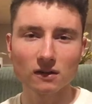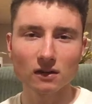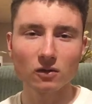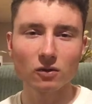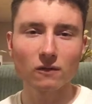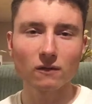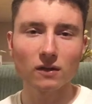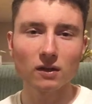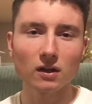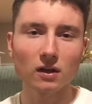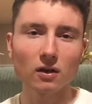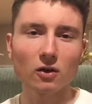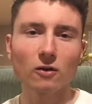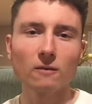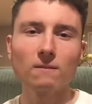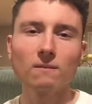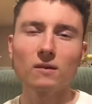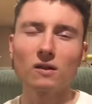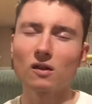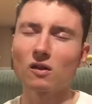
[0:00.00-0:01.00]
in another video,
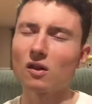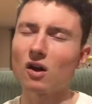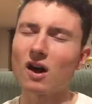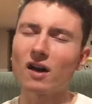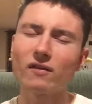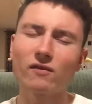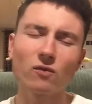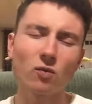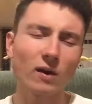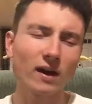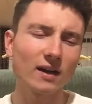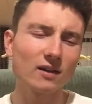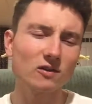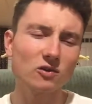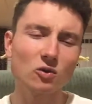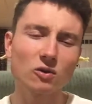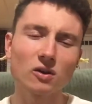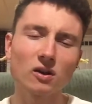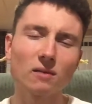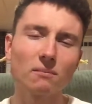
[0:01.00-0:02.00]
a lot of ways
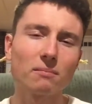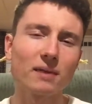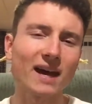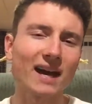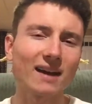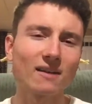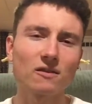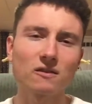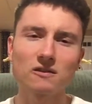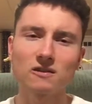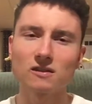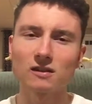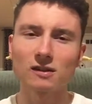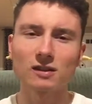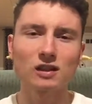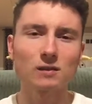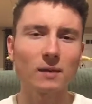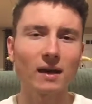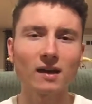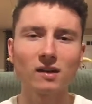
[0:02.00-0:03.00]
you can unpack this and
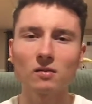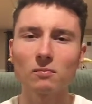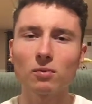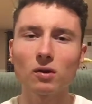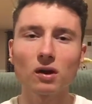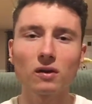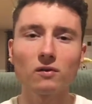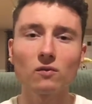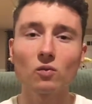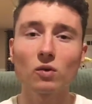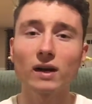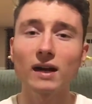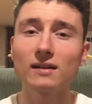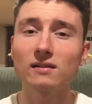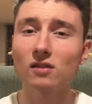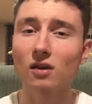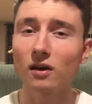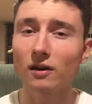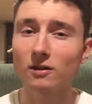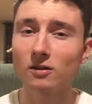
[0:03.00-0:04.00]
expand upon what I
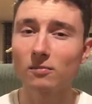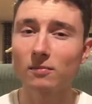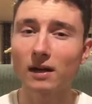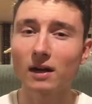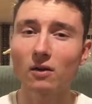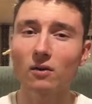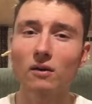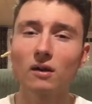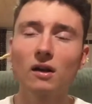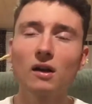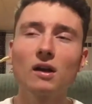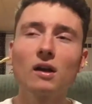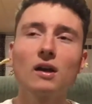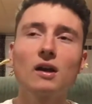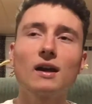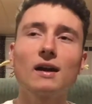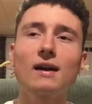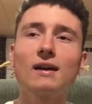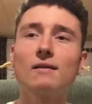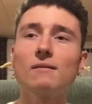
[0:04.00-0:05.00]
talked about.
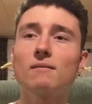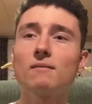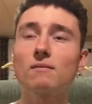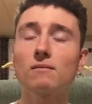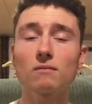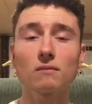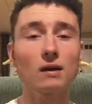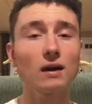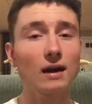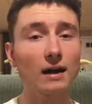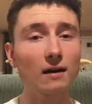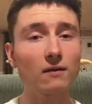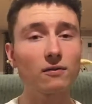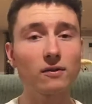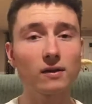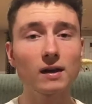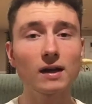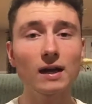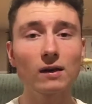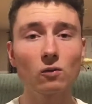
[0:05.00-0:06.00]
And I
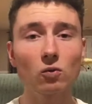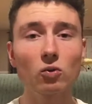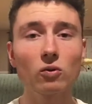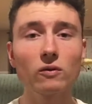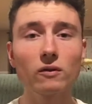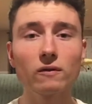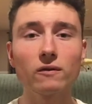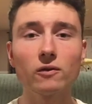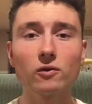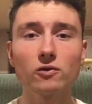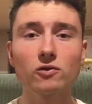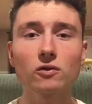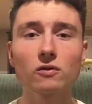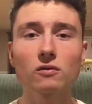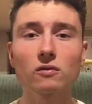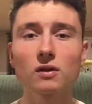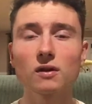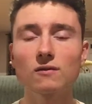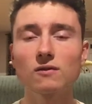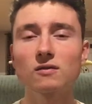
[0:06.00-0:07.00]
think I will in the
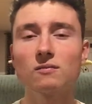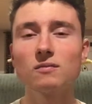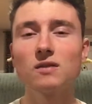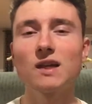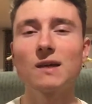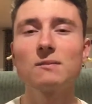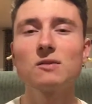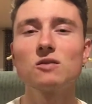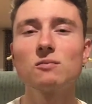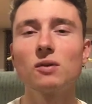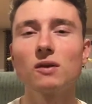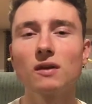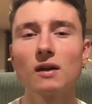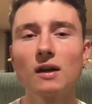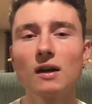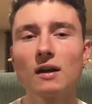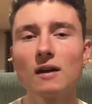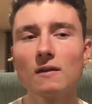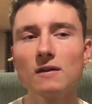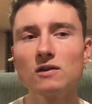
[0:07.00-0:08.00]
future give some tips, but
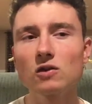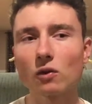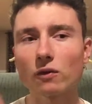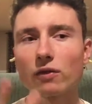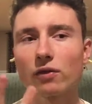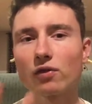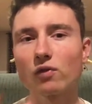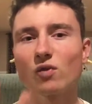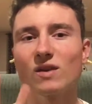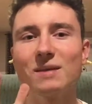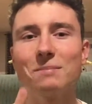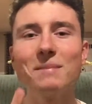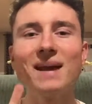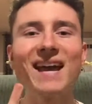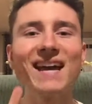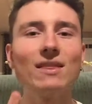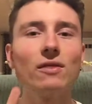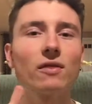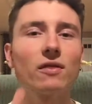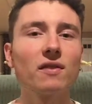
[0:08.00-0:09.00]
these are 3
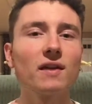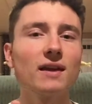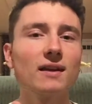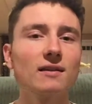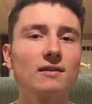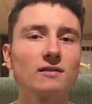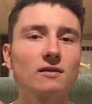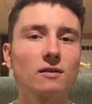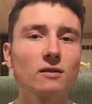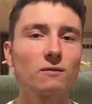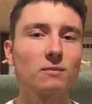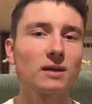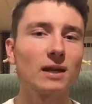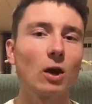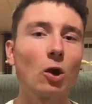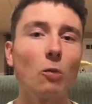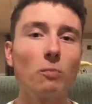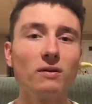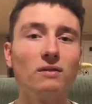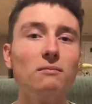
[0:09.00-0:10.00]
main things that have been
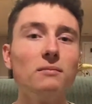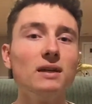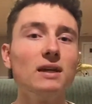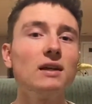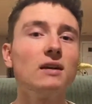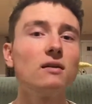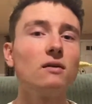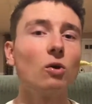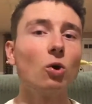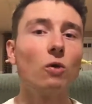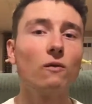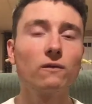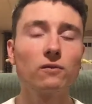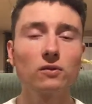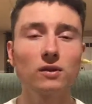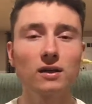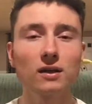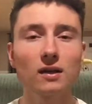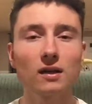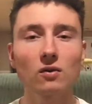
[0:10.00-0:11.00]
helping me, and
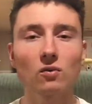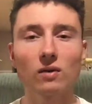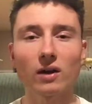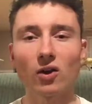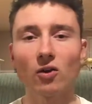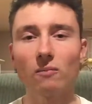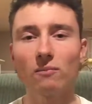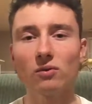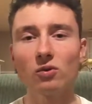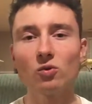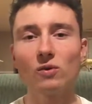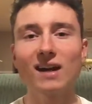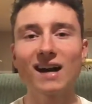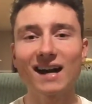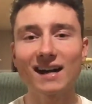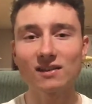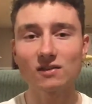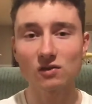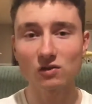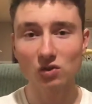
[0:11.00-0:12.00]
hopefully it'll help you
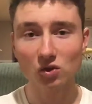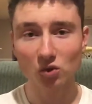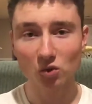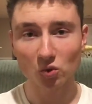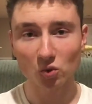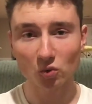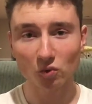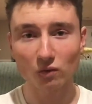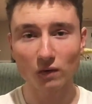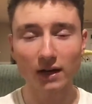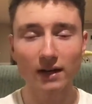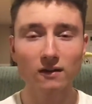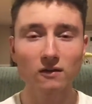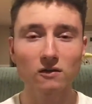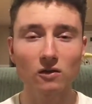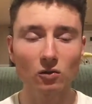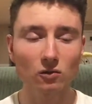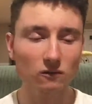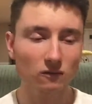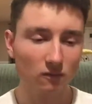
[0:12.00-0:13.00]
guys too, right?
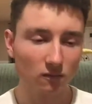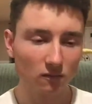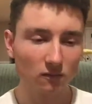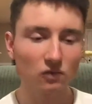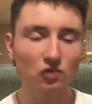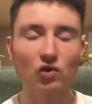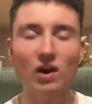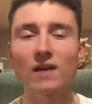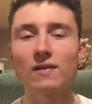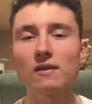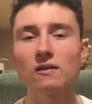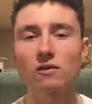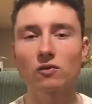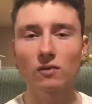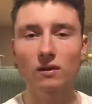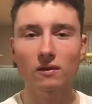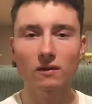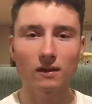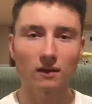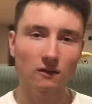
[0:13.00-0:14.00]
So try these
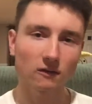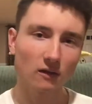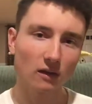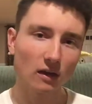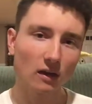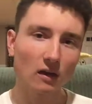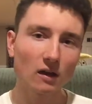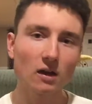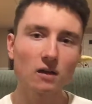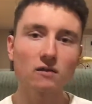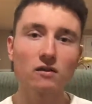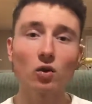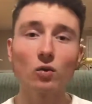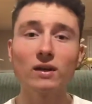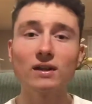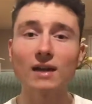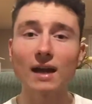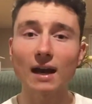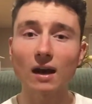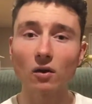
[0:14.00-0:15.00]
3 things.
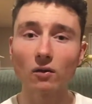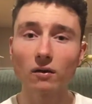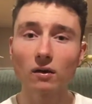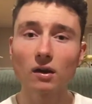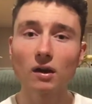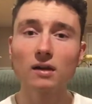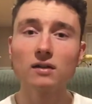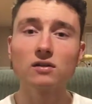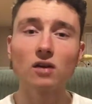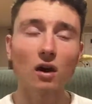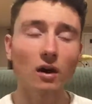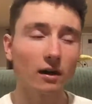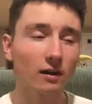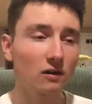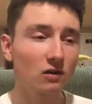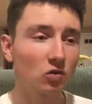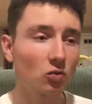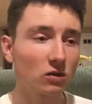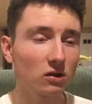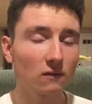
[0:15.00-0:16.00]
Slowing down,
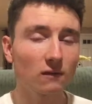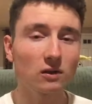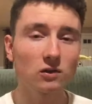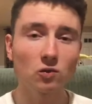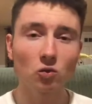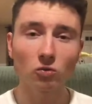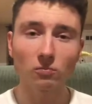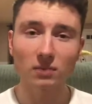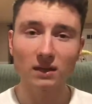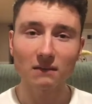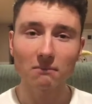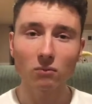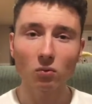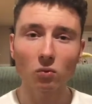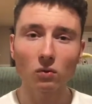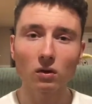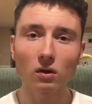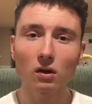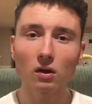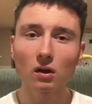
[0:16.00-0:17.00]
talking to individual
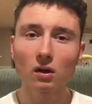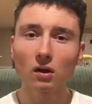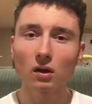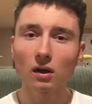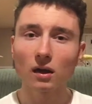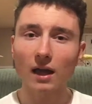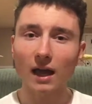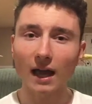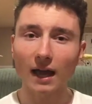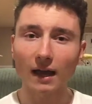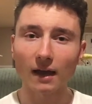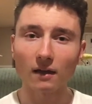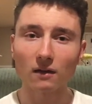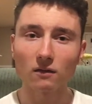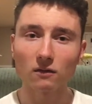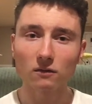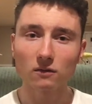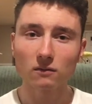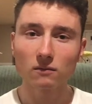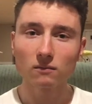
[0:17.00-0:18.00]
people,
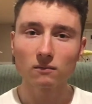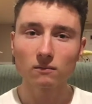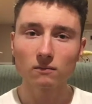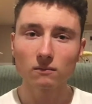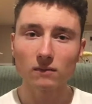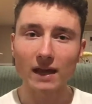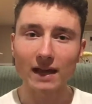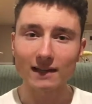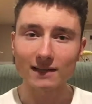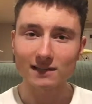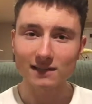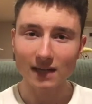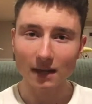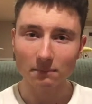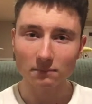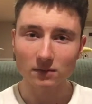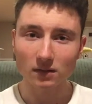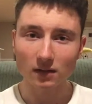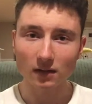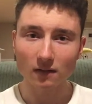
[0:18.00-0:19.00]
and
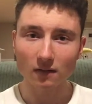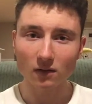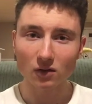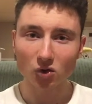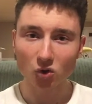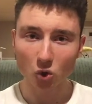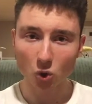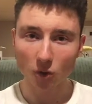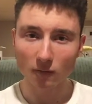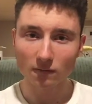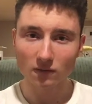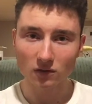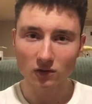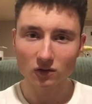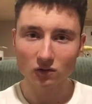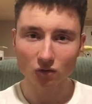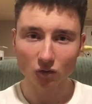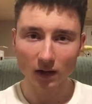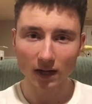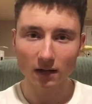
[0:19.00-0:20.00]
accepting the
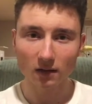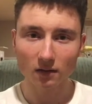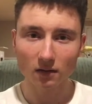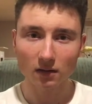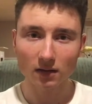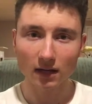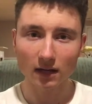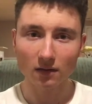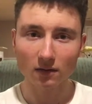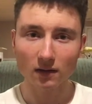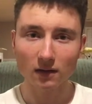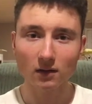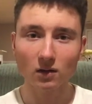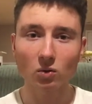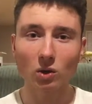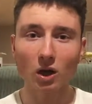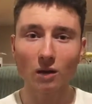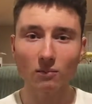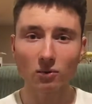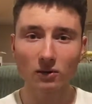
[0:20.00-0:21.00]
nerves, right? And I think
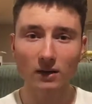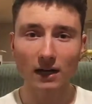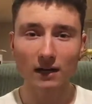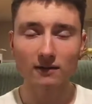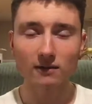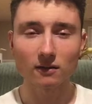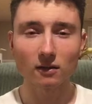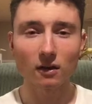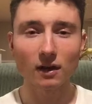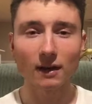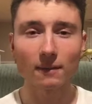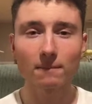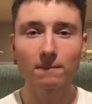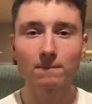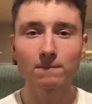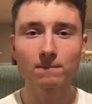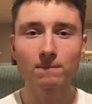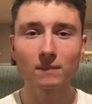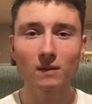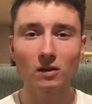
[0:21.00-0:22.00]
it'll help you guys a lot,
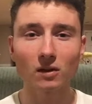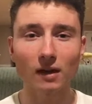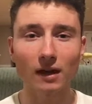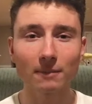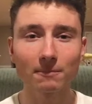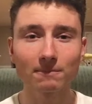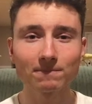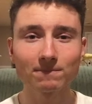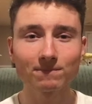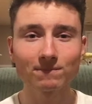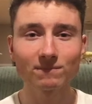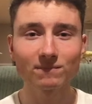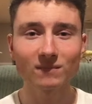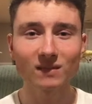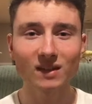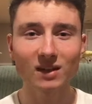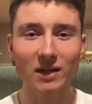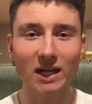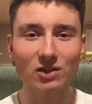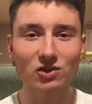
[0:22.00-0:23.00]
okay?
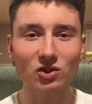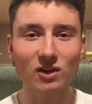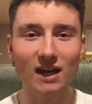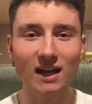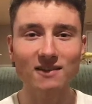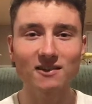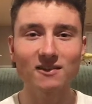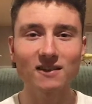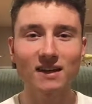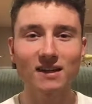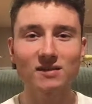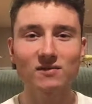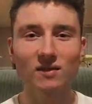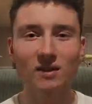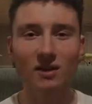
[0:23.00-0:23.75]
Catch you guys in the next